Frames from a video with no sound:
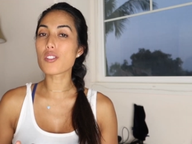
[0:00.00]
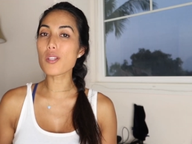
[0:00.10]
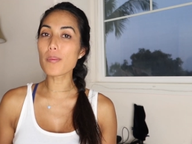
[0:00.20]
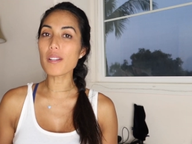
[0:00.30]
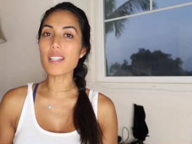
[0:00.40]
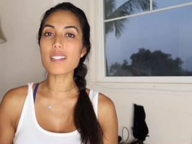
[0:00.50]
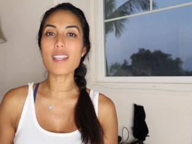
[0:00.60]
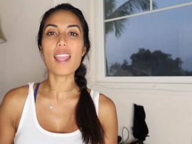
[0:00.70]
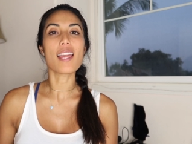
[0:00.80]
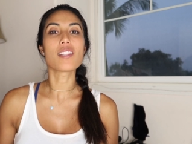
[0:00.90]
super
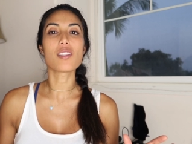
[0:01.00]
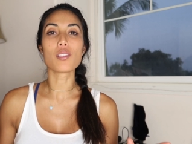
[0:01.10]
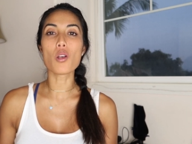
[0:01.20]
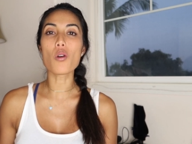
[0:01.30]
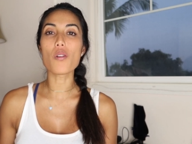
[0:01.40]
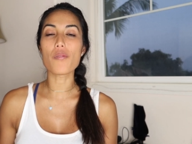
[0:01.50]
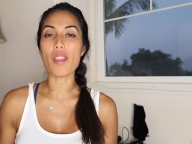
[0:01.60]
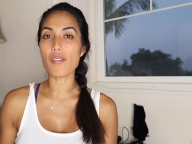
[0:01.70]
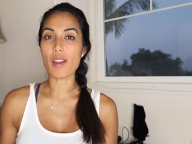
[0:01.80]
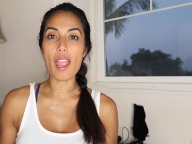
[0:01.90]
easy and it's a local
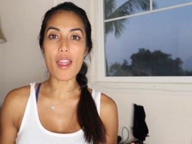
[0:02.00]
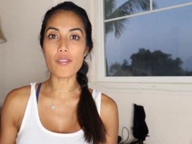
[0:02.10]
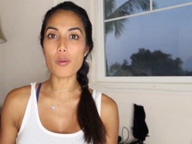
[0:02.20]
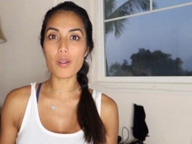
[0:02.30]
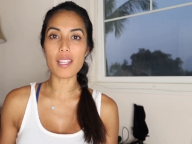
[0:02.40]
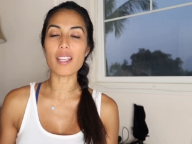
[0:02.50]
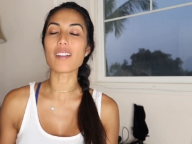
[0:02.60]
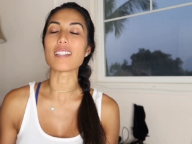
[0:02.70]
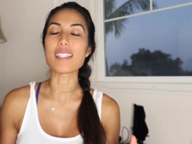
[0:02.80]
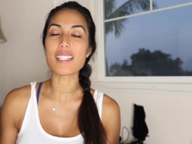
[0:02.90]
favorite. Everyone
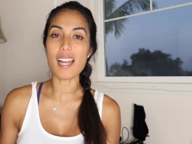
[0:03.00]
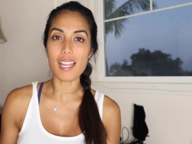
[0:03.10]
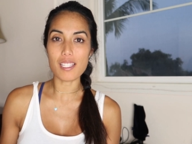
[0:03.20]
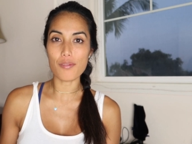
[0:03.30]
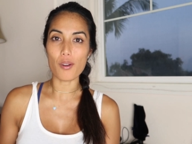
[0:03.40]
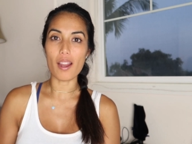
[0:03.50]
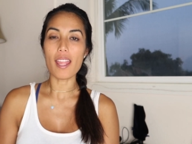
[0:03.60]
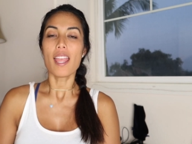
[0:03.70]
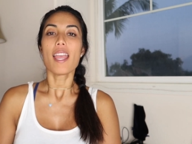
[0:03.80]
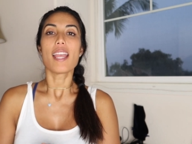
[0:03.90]
here dies for it.
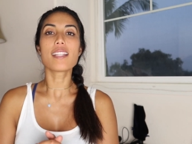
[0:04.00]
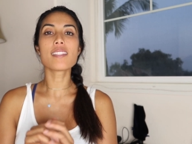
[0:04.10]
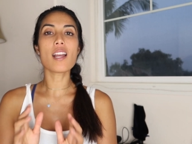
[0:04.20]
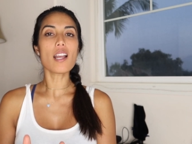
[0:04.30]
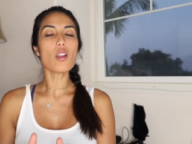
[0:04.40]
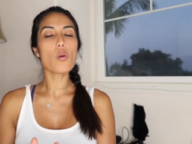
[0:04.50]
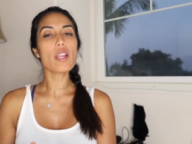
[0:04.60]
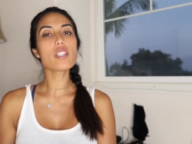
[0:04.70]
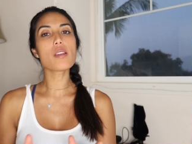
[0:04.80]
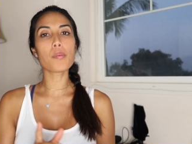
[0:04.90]
It's not
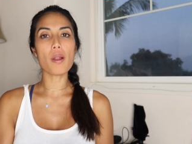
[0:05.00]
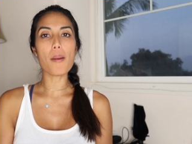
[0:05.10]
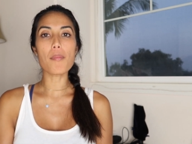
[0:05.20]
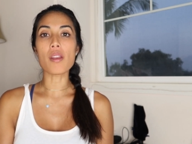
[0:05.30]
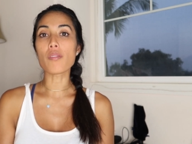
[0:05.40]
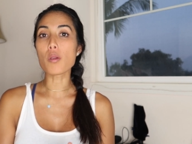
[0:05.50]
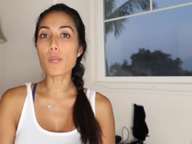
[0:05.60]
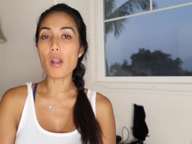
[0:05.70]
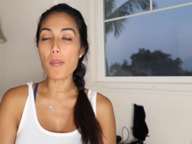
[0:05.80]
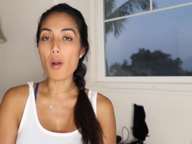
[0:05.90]
quick to prep, but if you
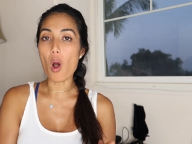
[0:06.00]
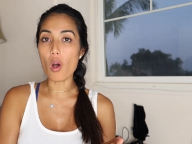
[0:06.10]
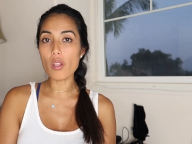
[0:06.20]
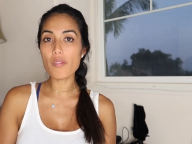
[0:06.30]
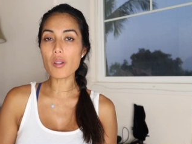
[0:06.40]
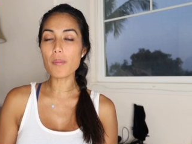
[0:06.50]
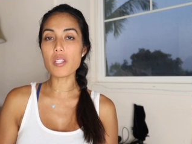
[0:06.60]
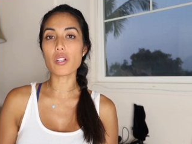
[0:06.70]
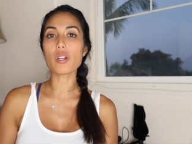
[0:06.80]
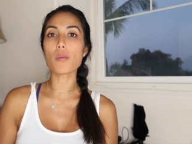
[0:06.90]
prep all of your
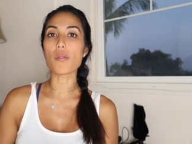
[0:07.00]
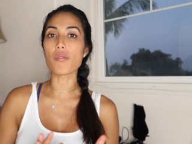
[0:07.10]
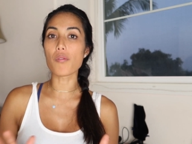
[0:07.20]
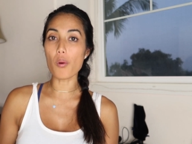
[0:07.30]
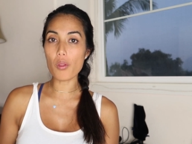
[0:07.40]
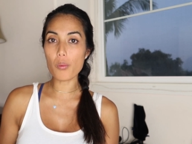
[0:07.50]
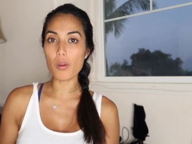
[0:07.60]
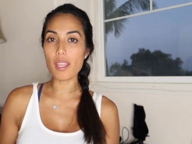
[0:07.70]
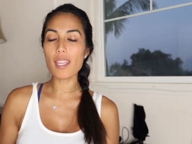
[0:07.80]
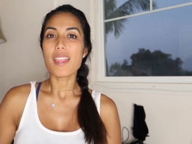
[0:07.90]
material before the
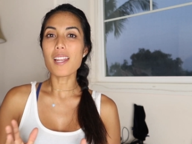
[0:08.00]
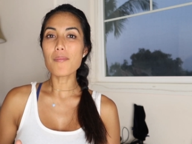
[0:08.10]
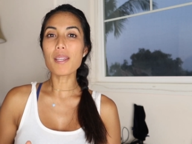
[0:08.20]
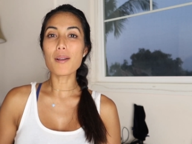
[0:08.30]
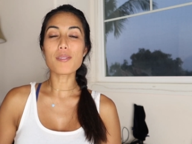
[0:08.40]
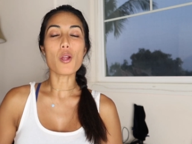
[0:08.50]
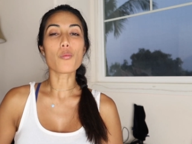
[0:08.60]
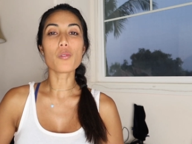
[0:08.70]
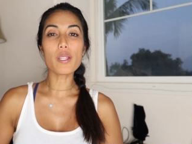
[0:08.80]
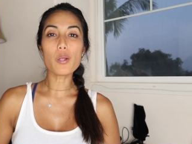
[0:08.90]
week, then it becomes a
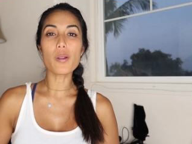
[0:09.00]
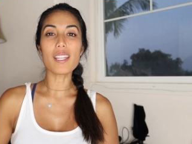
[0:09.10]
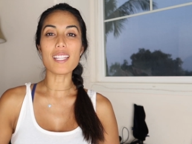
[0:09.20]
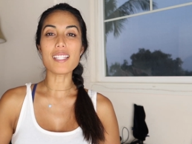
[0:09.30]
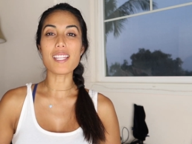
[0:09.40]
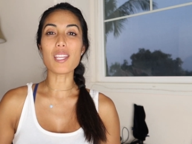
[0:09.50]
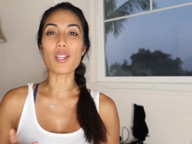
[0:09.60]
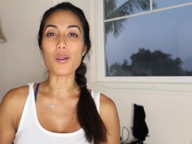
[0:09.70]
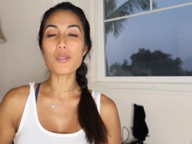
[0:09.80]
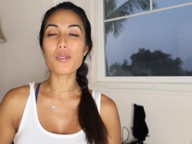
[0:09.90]
really quick and easy
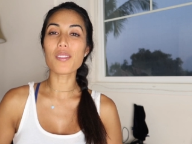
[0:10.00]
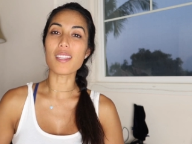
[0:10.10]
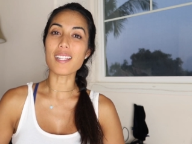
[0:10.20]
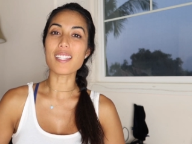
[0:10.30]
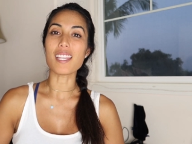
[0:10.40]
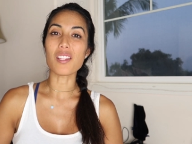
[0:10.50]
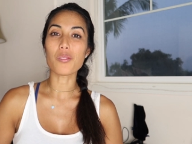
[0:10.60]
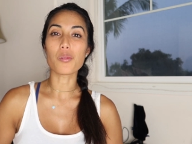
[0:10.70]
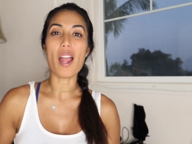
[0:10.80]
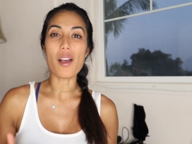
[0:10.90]
go-to thing to eat
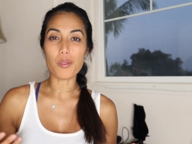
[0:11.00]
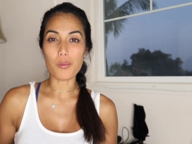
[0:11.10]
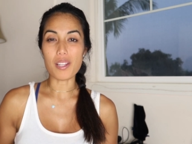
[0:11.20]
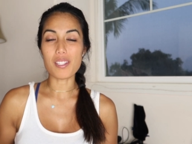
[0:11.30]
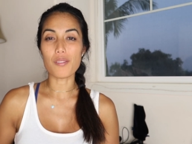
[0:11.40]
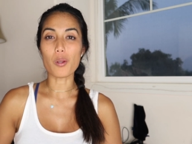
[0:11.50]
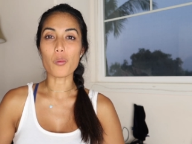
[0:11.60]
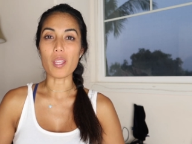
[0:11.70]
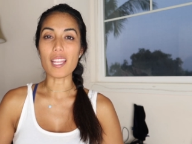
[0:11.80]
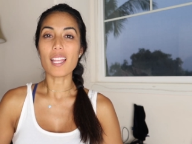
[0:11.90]
throughout the rest of your
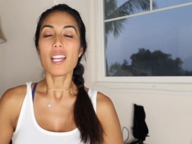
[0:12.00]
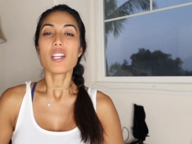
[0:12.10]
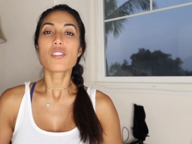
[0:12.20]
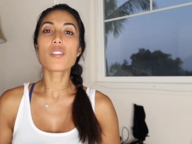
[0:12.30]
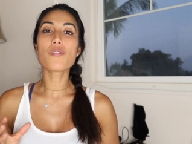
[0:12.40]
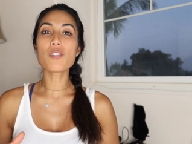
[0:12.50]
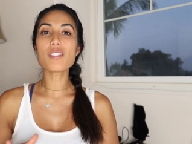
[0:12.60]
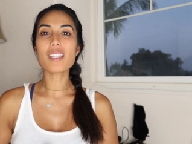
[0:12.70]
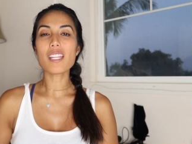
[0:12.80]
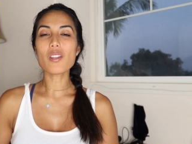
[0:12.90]
week. So the
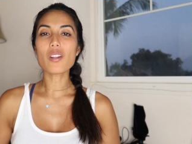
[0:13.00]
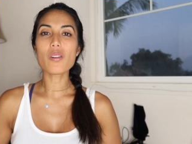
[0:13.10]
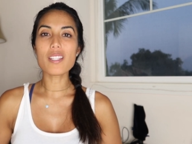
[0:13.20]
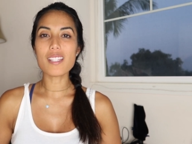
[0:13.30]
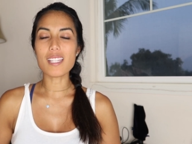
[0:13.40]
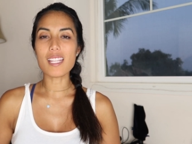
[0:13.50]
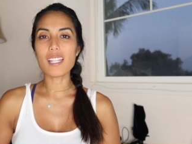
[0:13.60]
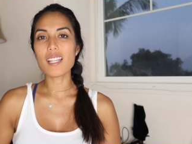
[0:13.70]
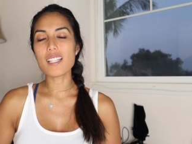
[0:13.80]
first thing that you're going to need